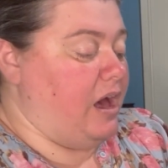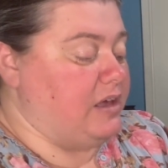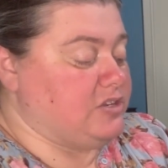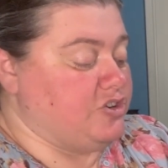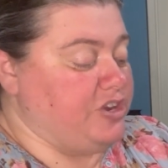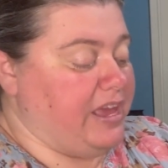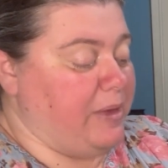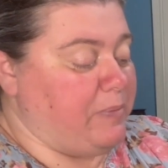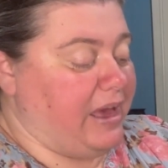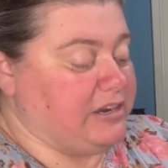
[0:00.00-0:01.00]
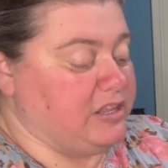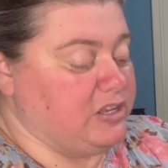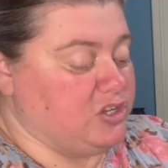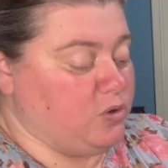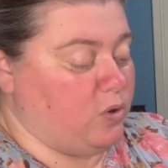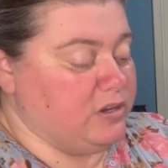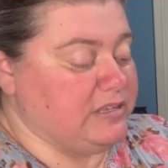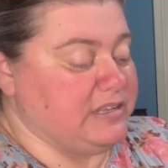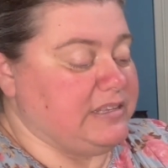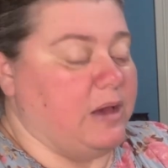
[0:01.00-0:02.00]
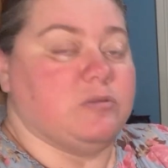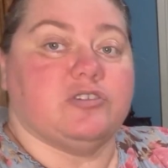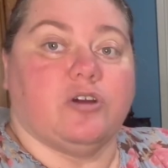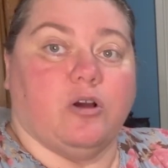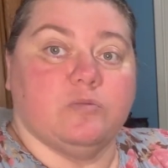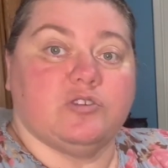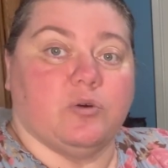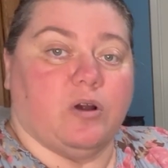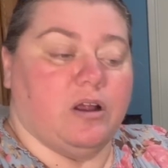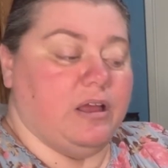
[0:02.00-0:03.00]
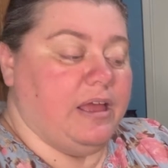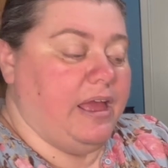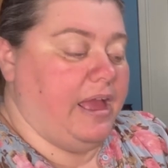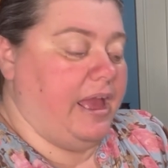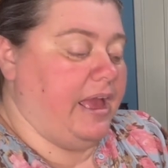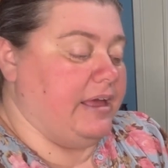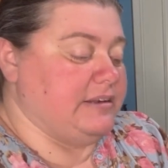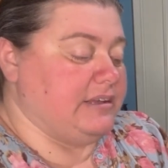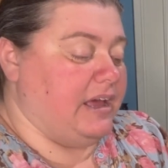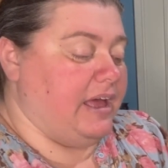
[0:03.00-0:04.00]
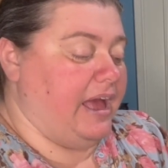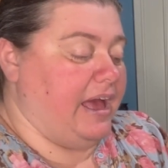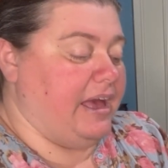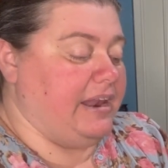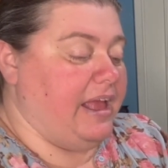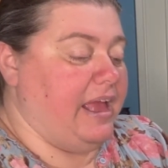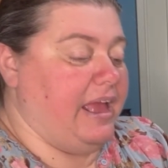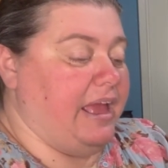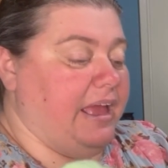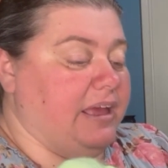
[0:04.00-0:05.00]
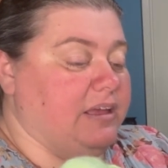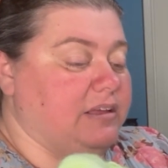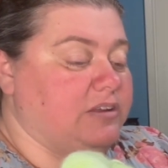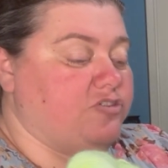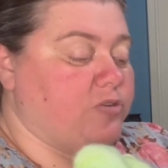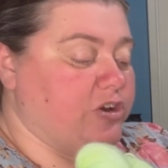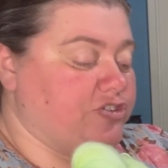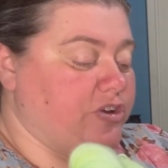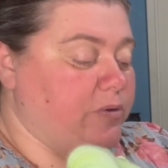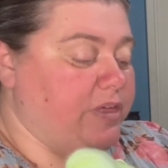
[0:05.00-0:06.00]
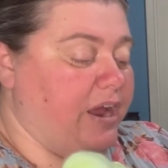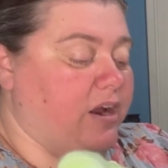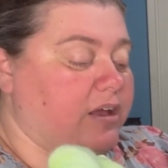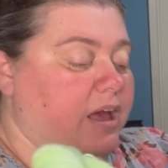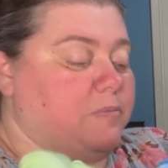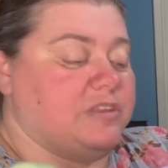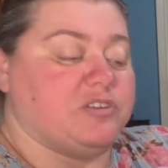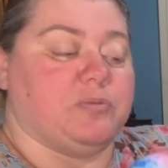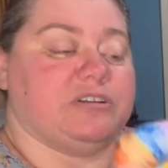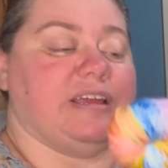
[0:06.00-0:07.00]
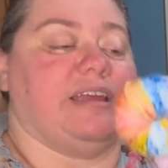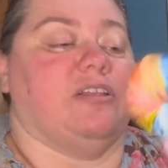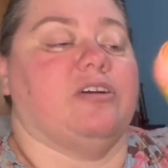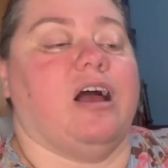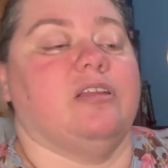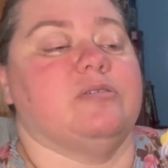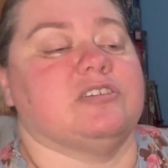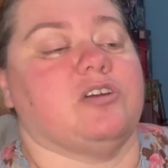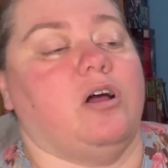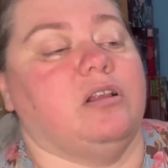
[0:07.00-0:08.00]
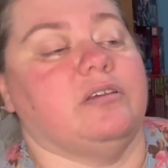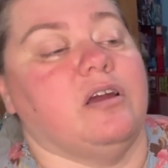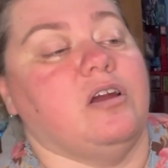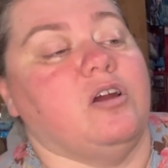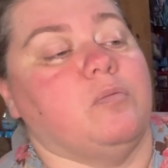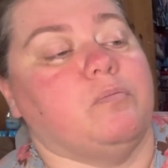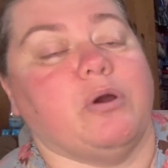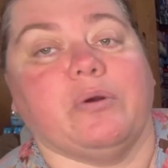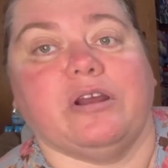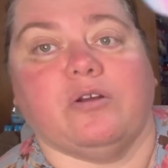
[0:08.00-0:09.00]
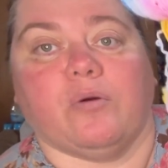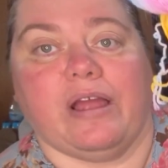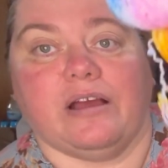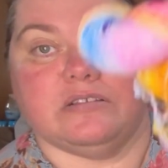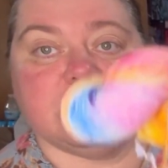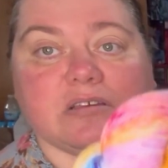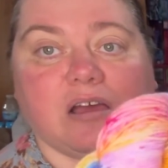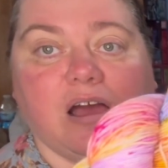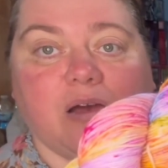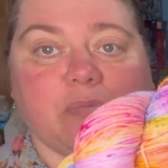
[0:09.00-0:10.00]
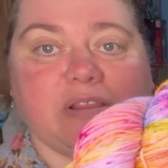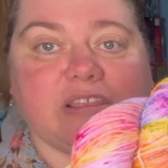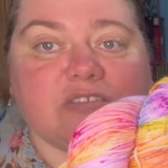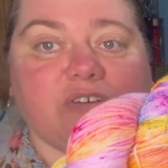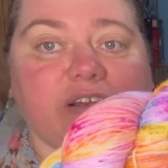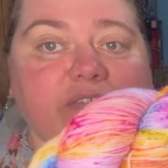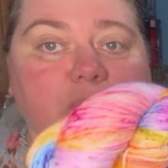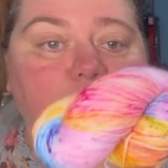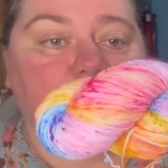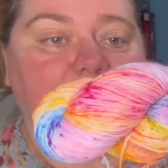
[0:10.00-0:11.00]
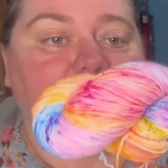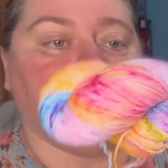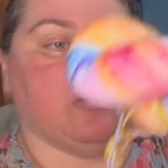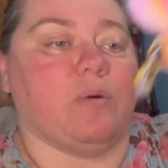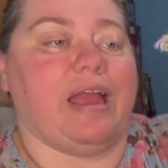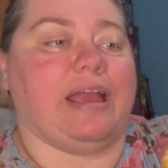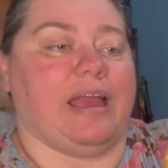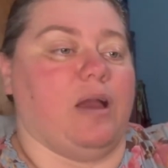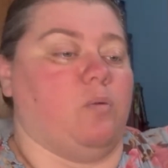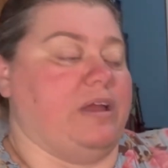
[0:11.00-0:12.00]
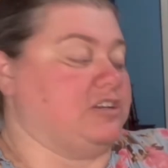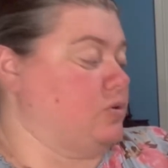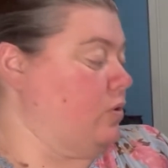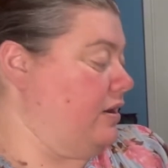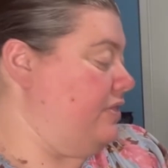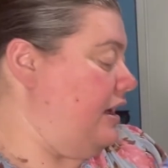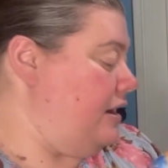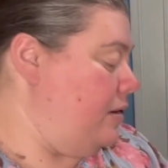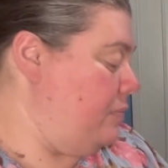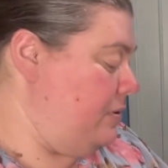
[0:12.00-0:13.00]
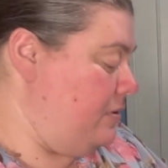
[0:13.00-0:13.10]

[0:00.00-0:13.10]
So she came back to the store, since that was her home store, and had a trunk show there. This particular color is called Broken Crayons, but this very, very pretty colorway. Can't wait to work that up.